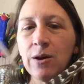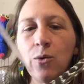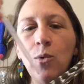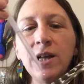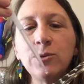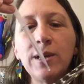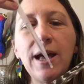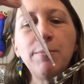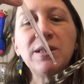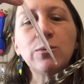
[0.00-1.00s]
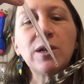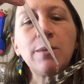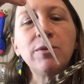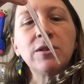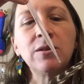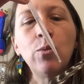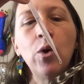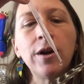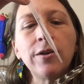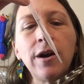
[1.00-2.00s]
Watch what happens when I put some
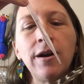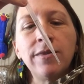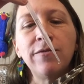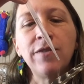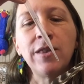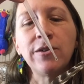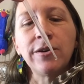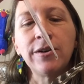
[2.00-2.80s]
water on the feather.